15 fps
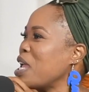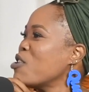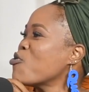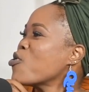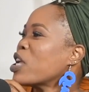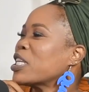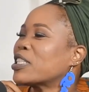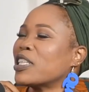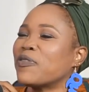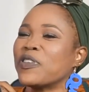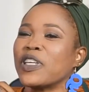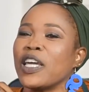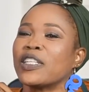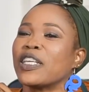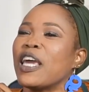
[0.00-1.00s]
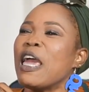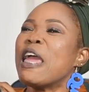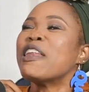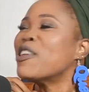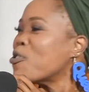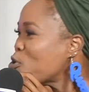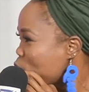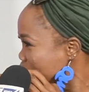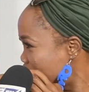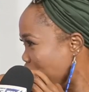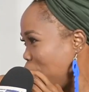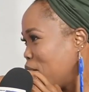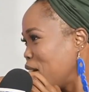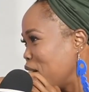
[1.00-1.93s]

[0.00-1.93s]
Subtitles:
if you get any realer,